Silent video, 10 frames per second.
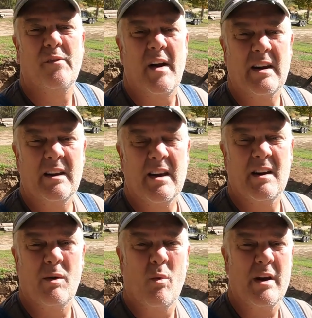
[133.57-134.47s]
if I can
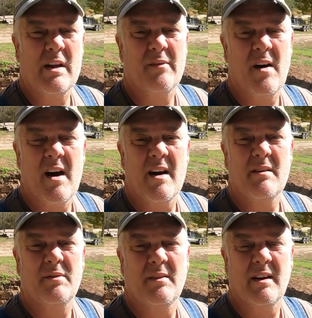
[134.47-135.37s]
get it at one
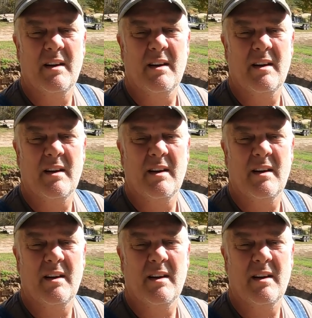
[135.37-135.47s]
eighty-five